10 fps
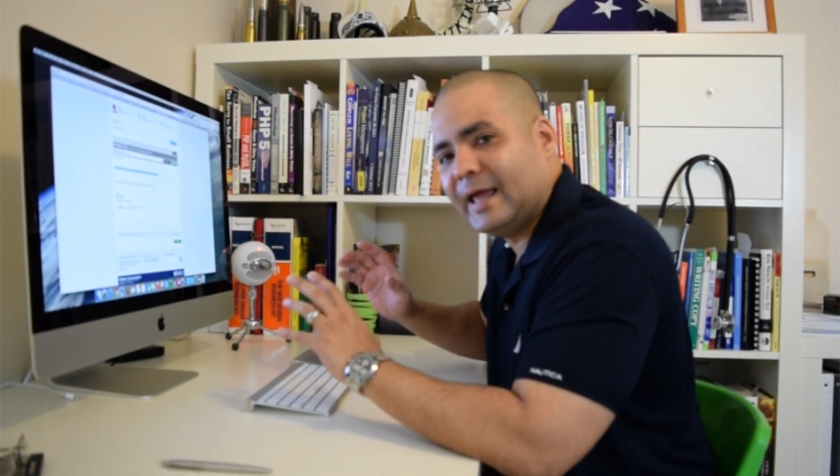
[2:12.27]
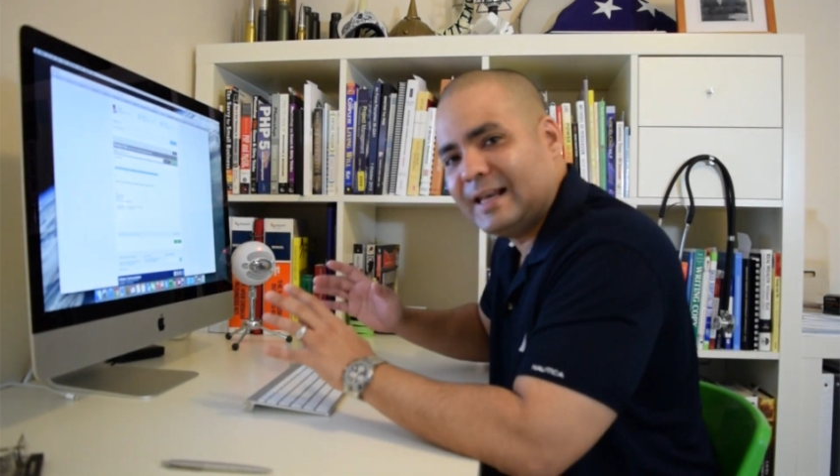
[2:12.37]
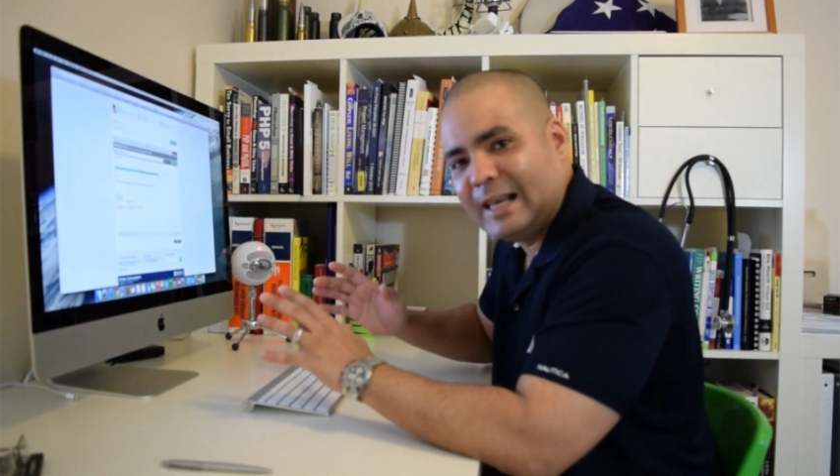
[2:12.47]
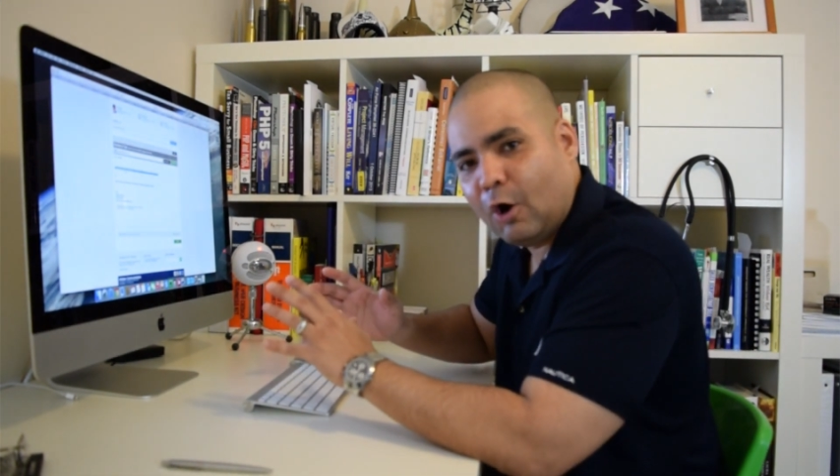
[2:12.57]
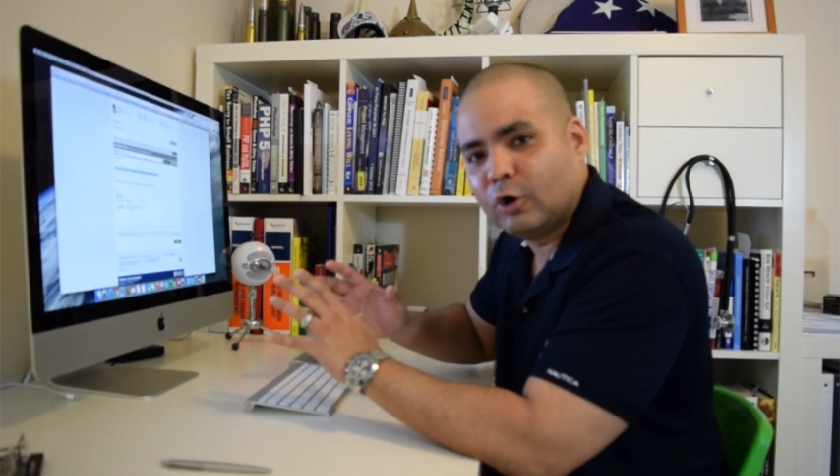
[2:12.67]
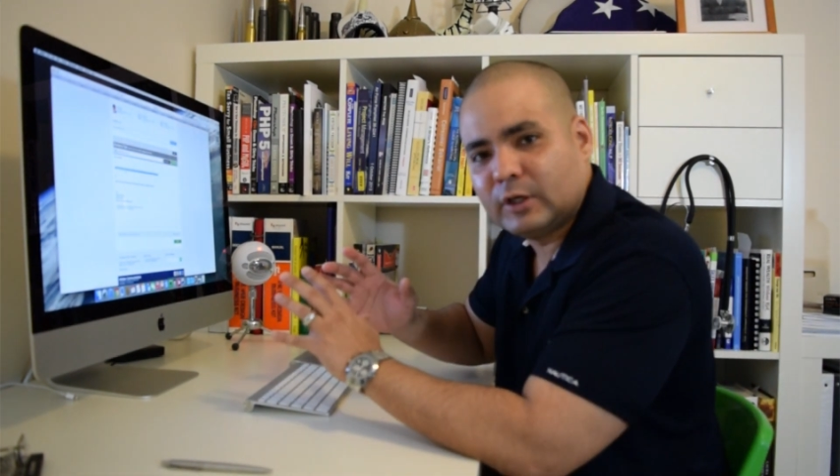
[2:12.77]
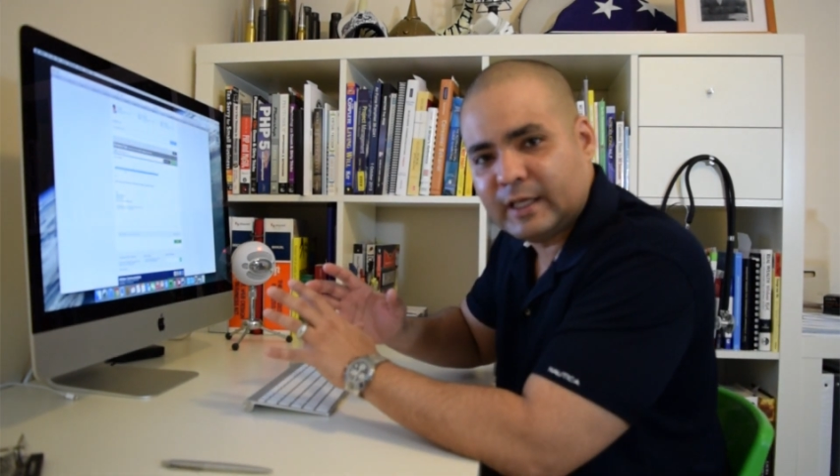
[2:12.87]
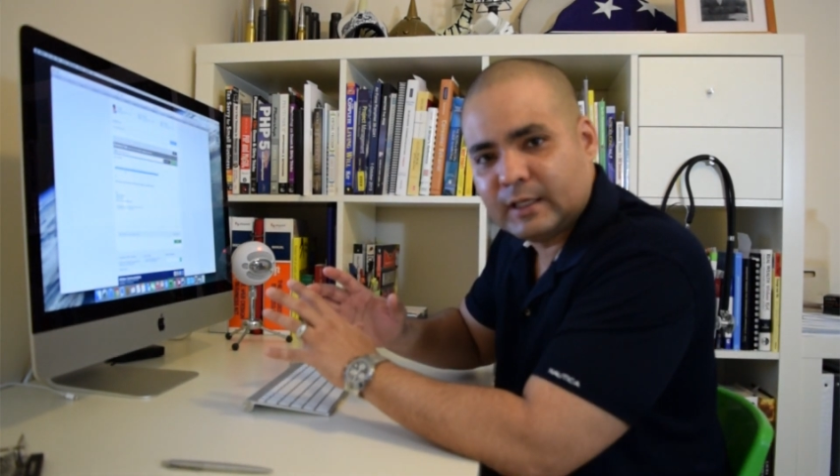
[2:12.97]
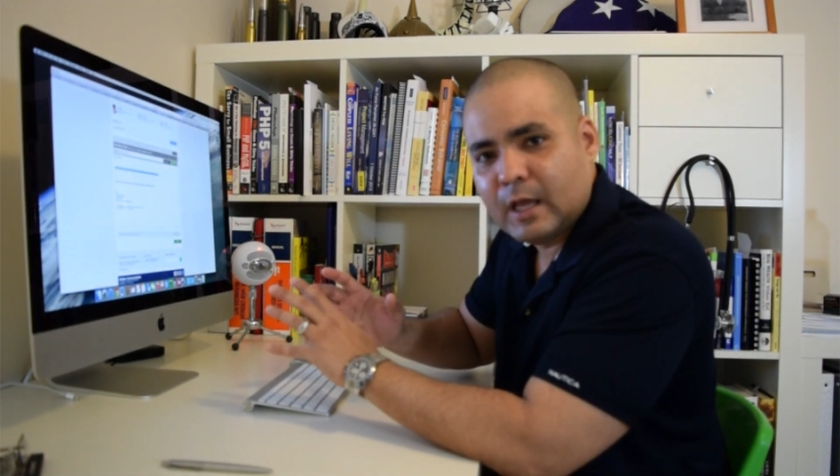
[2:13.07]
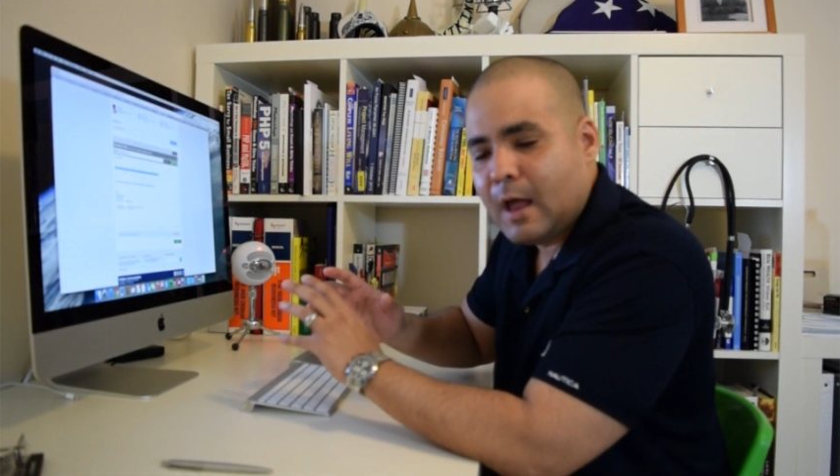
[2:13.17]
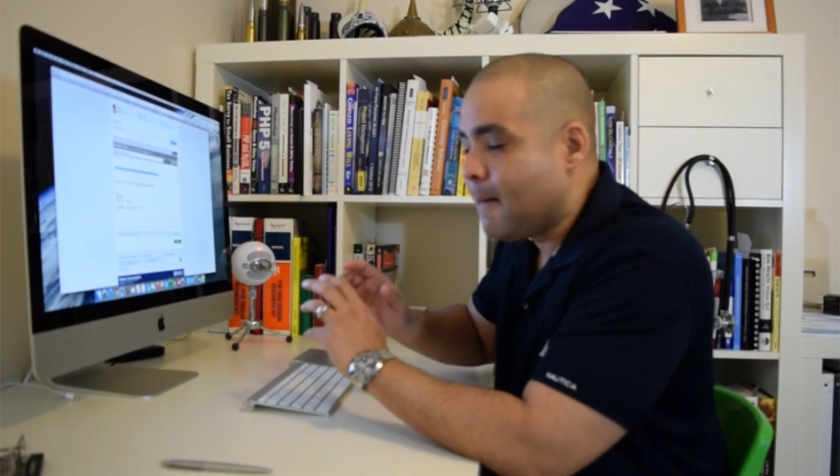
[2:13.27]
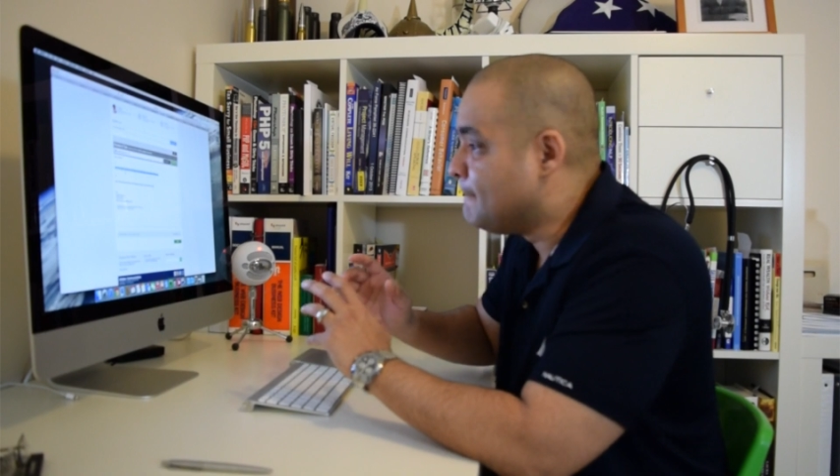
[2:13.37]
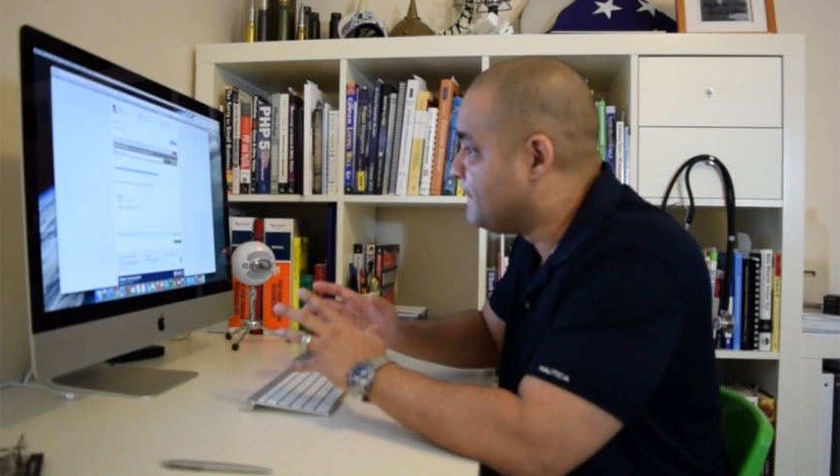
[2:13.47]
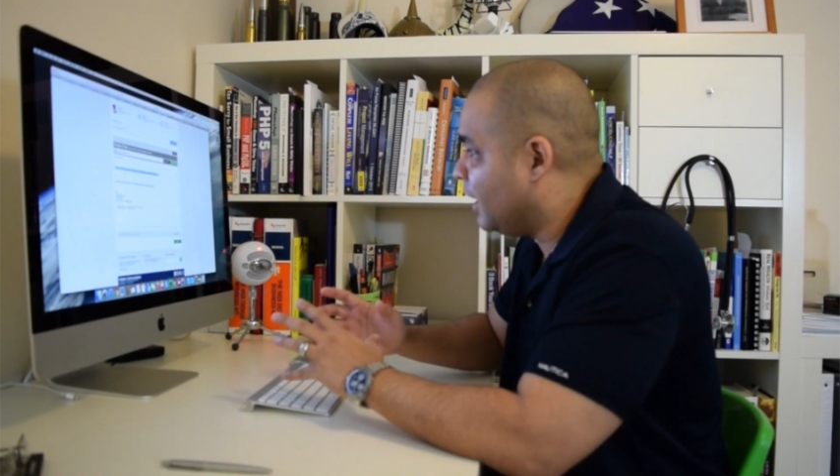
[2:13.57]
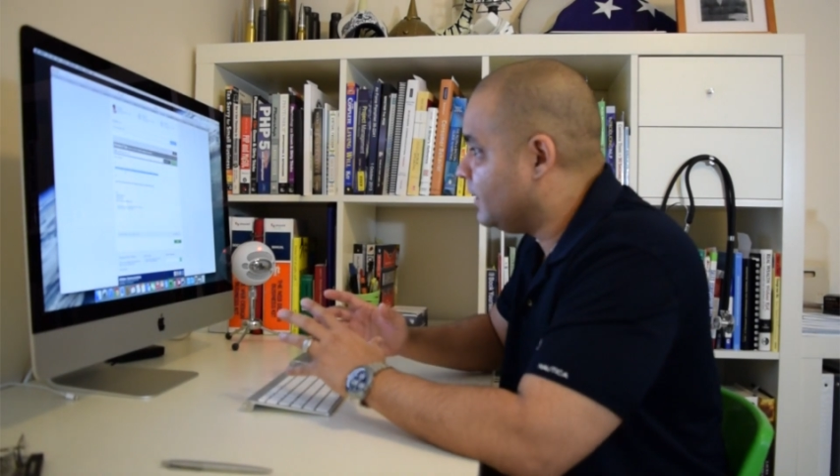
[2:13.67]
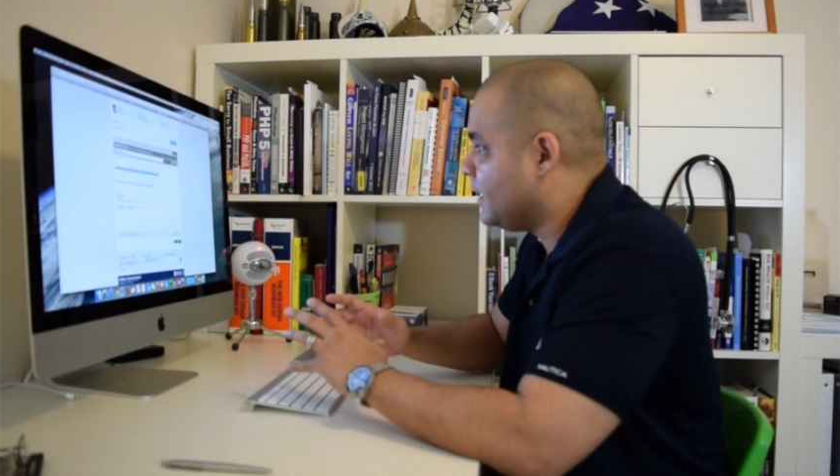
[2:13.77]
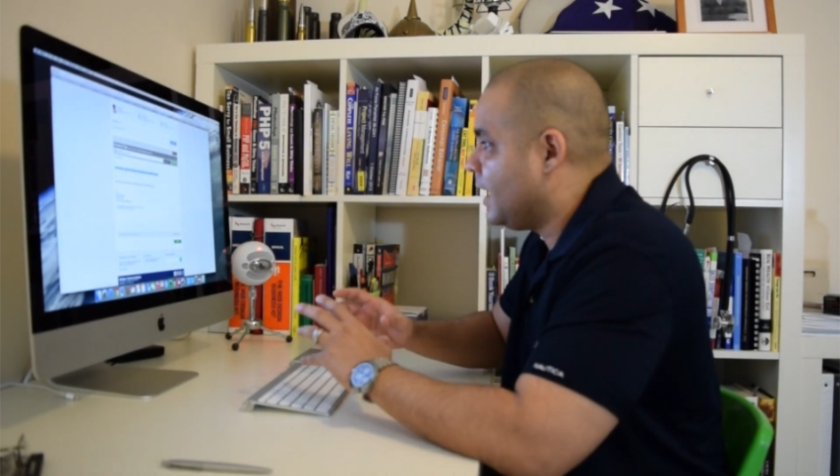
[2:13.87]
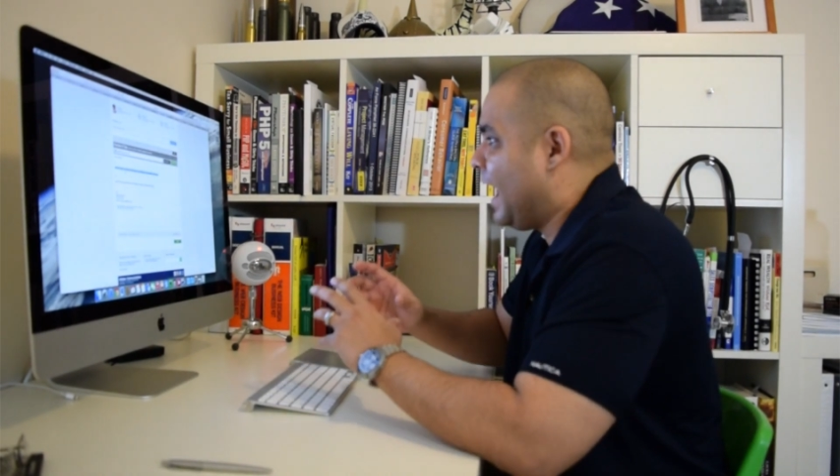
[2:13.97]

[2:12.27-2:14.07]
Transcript: long link, but